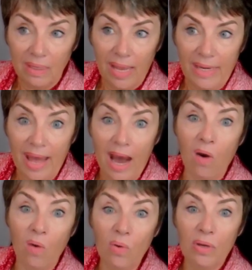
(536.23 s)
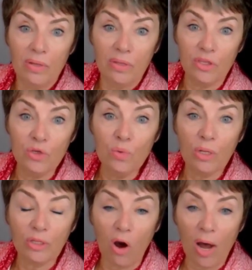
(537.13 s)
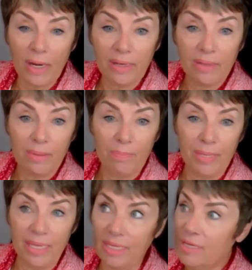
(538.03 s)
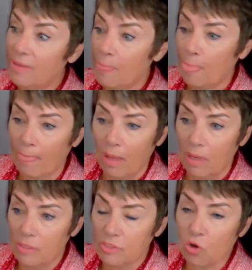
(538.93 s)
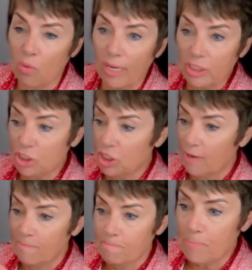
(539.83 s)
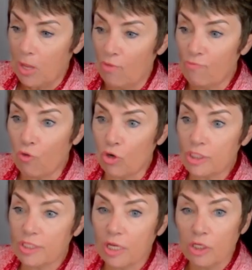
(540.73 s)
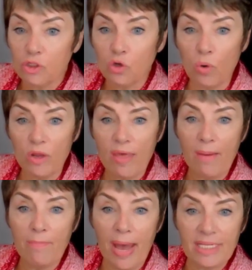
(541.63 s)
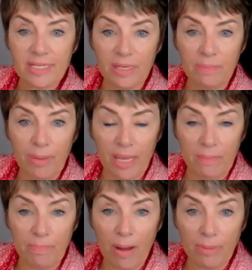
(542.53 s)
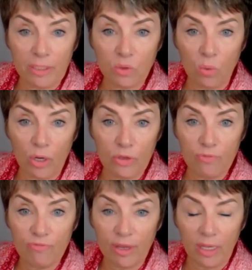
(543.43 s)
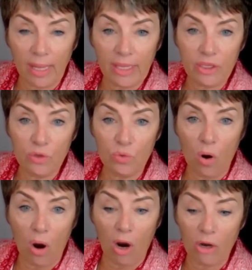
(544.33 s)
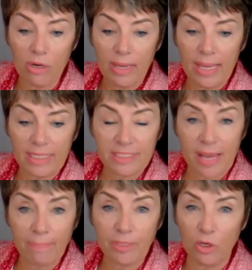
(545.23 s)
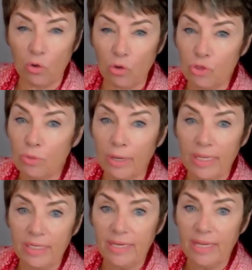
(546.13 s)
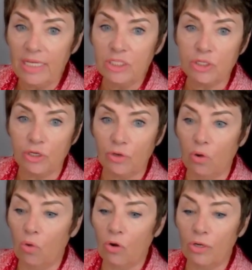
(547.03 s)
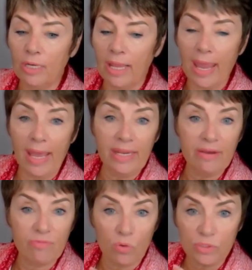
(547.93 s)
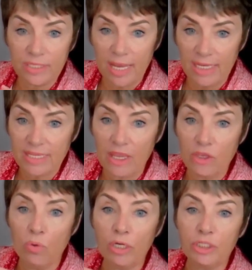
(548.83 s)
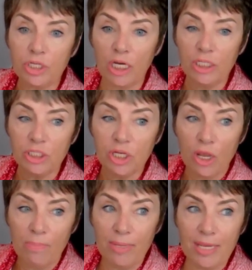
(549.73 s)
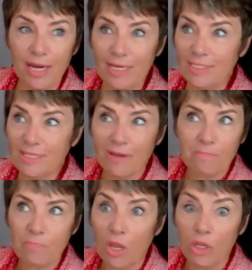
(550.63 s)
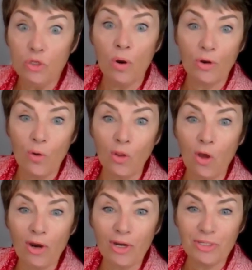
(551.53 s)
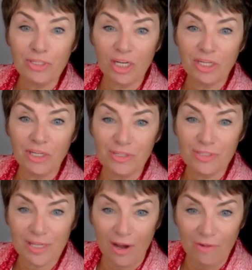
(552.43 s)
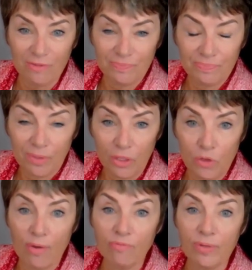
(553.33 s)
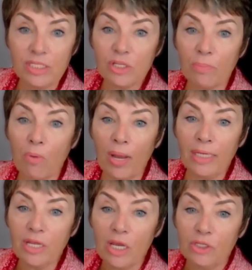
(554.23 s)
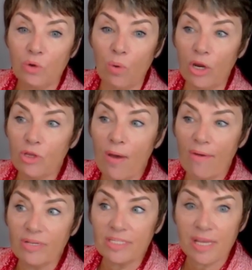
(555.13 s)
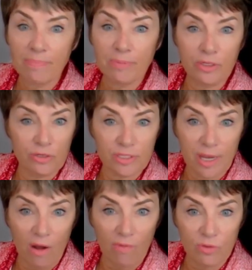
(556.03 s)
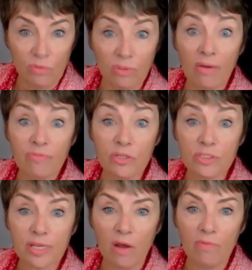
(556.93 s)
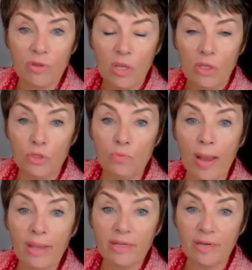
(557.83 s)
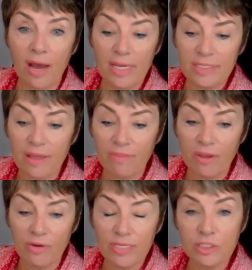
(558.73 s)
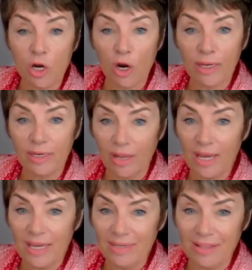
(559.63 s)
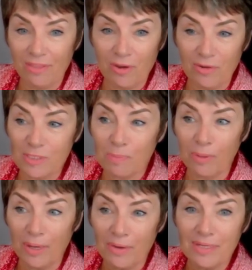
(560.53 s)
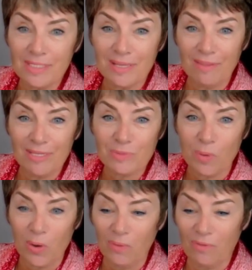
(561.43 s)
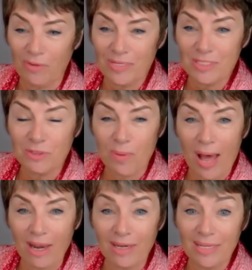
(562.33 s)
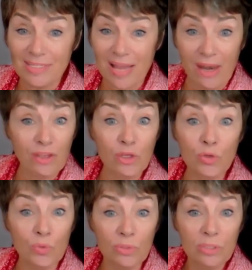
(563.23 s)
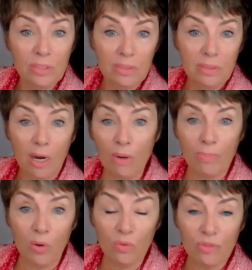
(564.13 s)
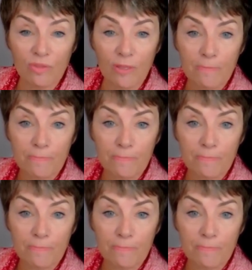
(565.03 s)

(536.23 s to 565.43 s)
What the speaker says: And now you will not be so much forced to wear that mask in public, to where you feel like you are accepted, or you are in danger, or any of those things, that you are judged, because you are no longer judging yourself. You have reached the point to where you have accepted yourself. You love yourself. You recognize that there is dark and light, that there is polarities in this world, there is dualities, and you are both.